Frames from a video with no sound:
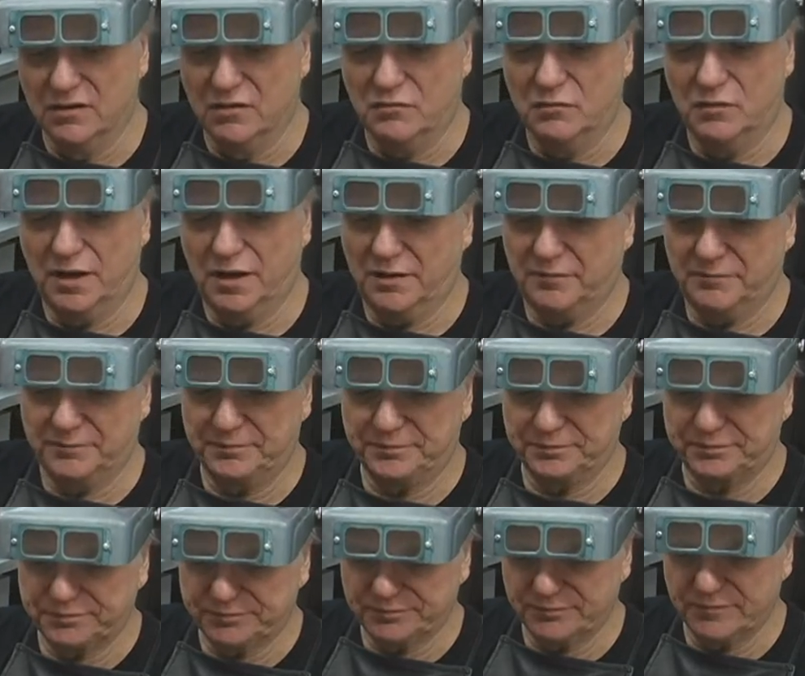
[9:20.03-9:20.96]
Well,
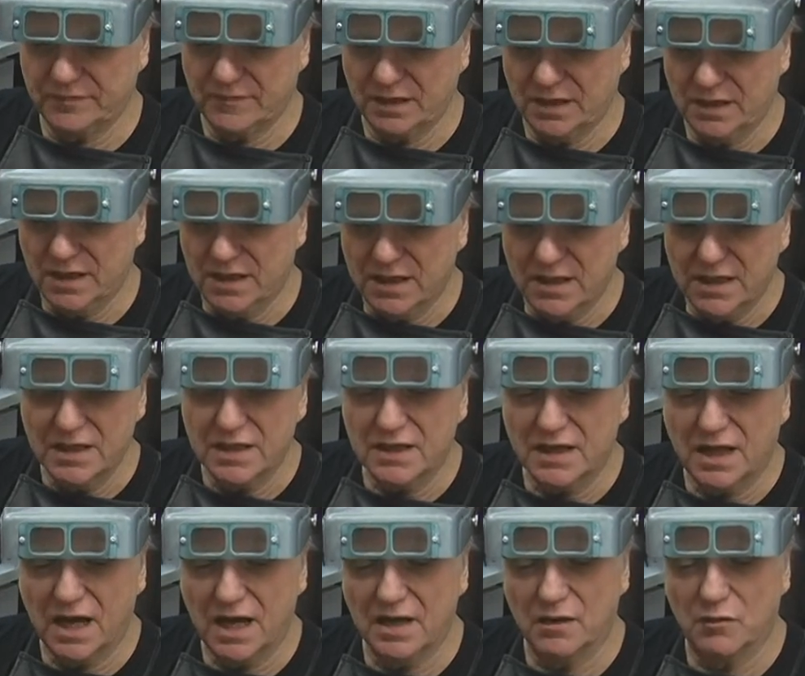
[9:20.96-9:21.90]
heat
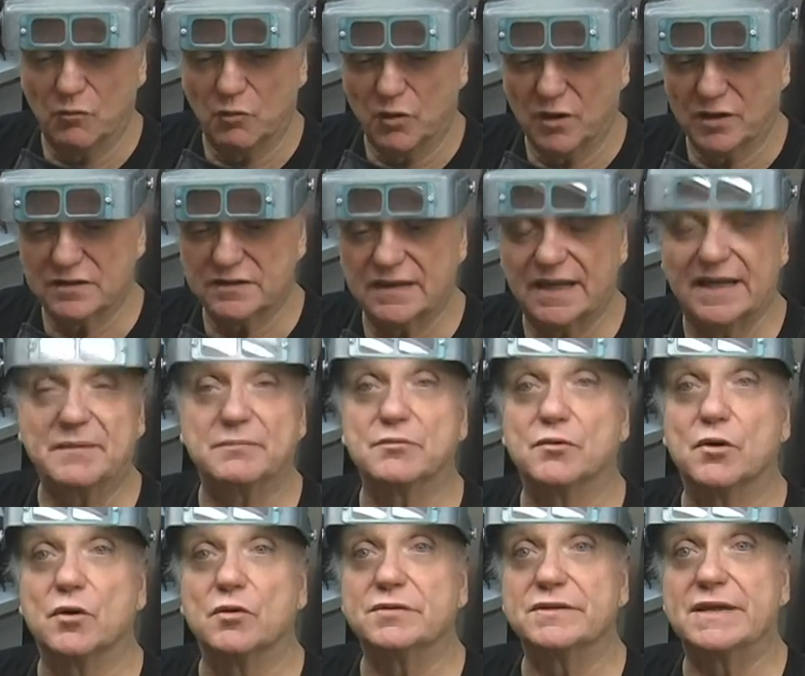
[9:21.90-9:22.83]
kind of works like
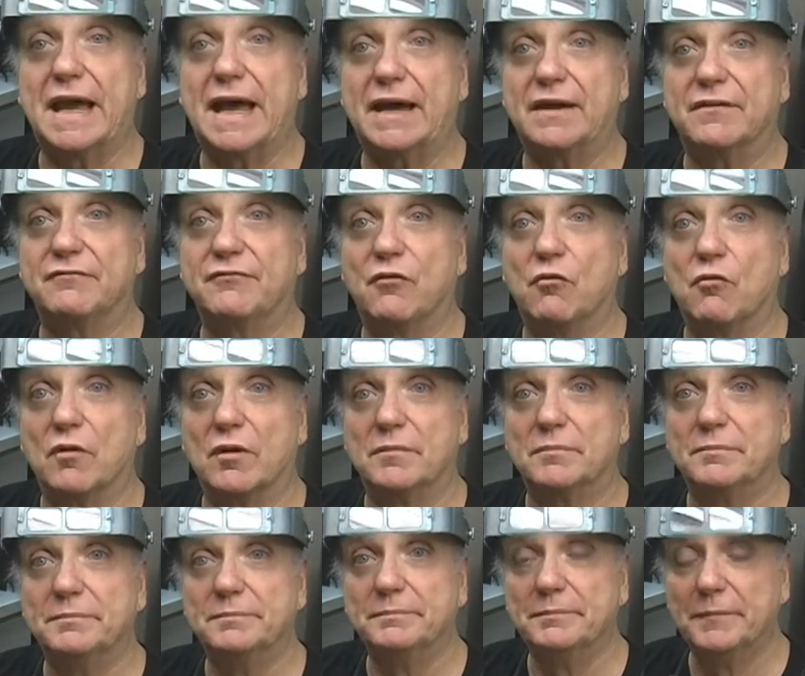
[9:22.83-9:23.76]
Prozac for
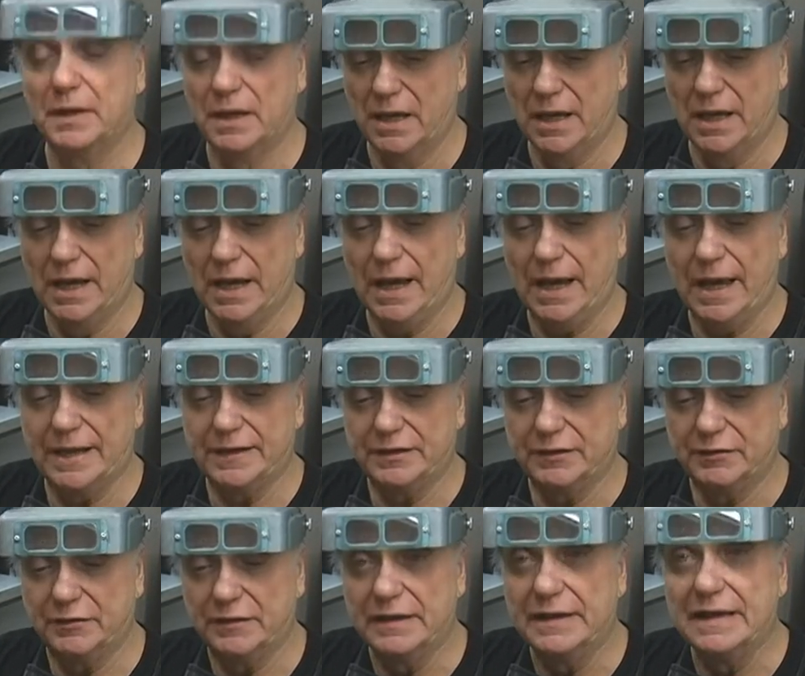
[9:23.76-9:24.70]
them. And
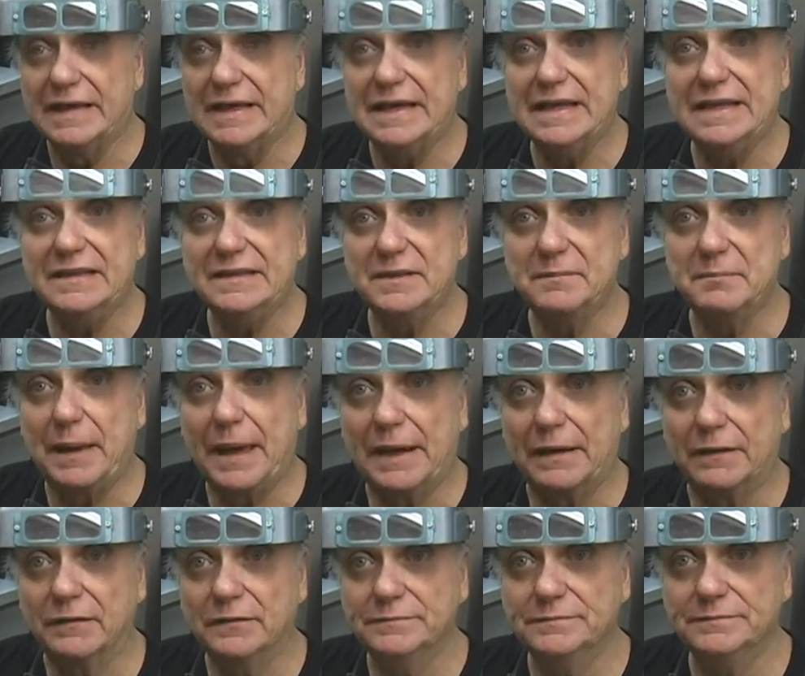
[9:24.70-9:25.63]
you heat the
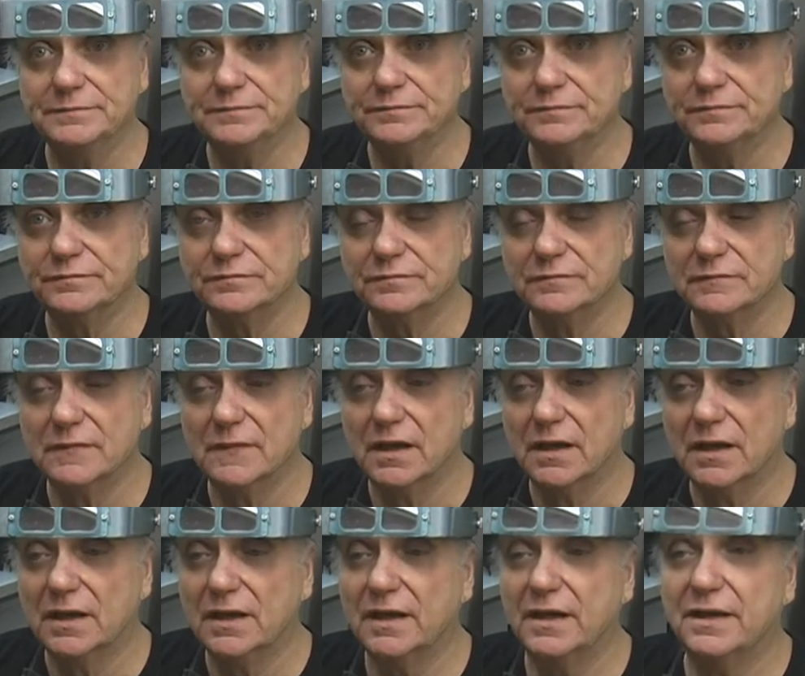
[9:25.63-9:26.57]
metal,
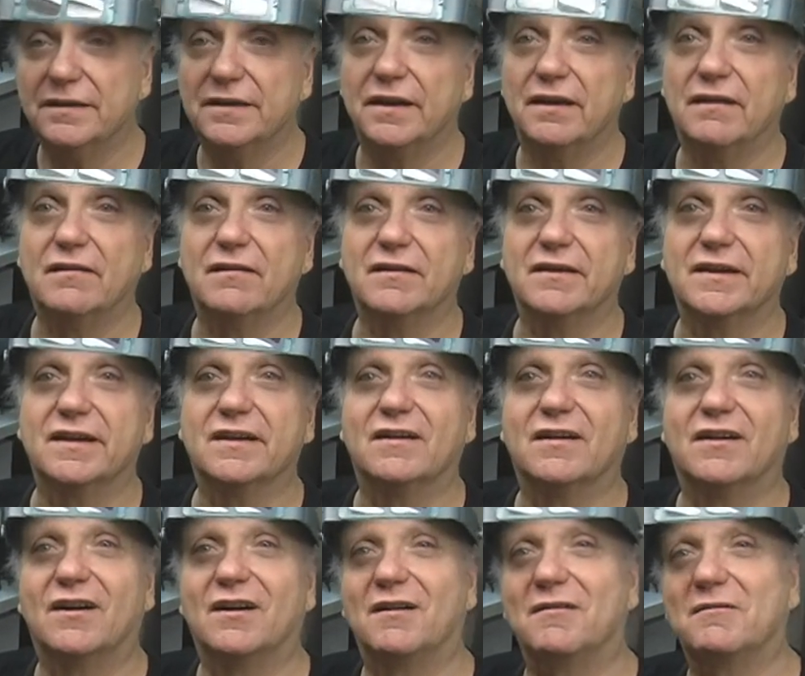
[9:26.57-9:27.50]
and they all get
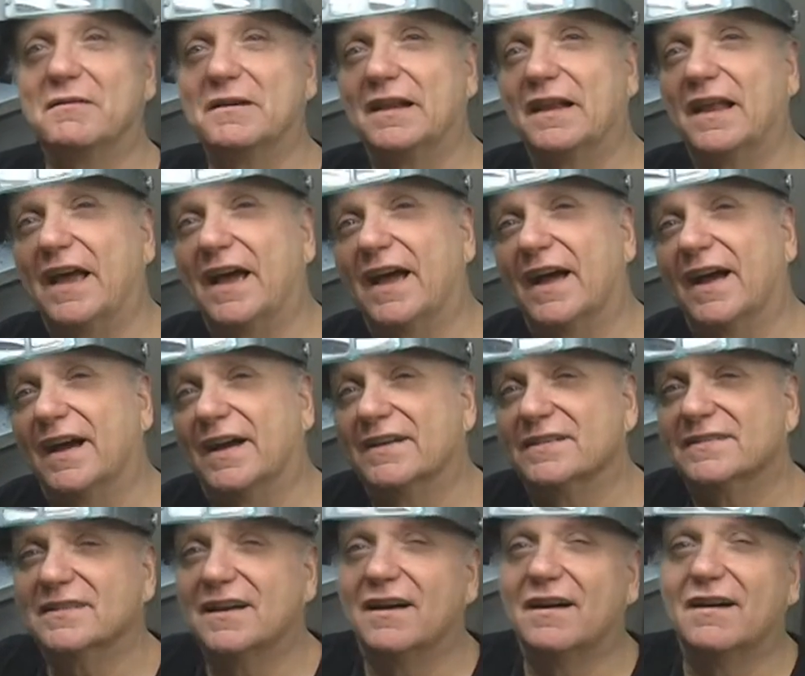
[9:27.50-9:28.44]
all
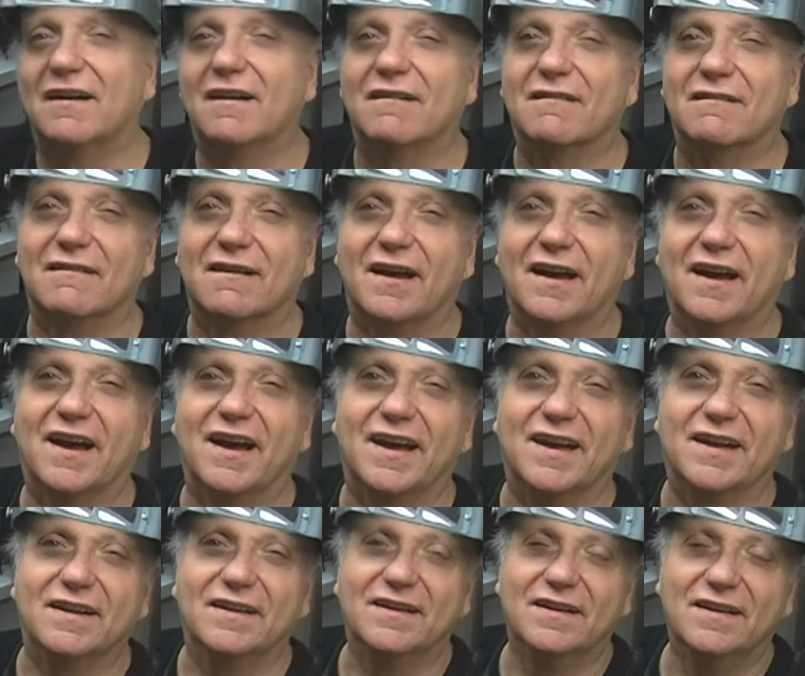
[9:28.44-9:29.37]
relaxed. All
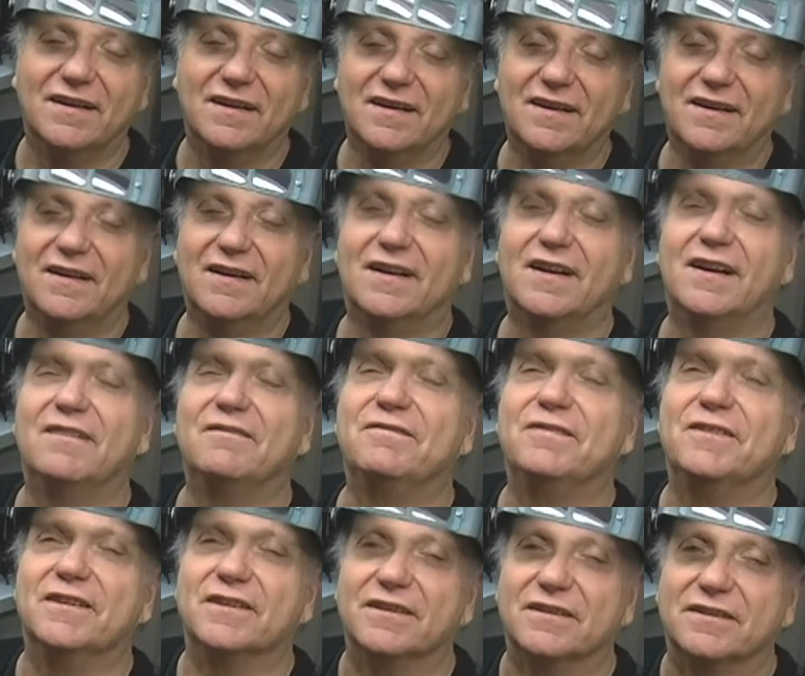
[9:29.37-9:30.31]
right, I'm
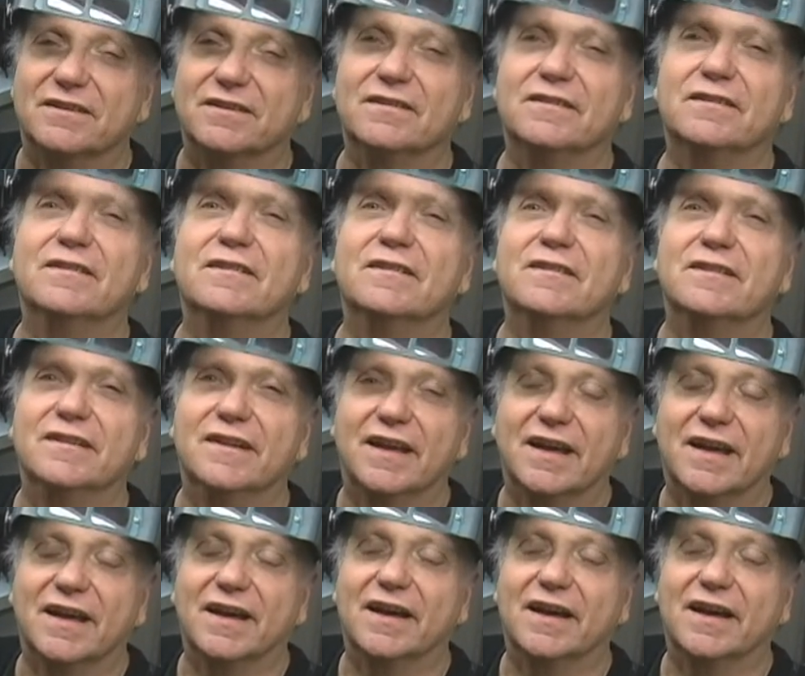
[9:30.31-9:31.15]
feeling good now.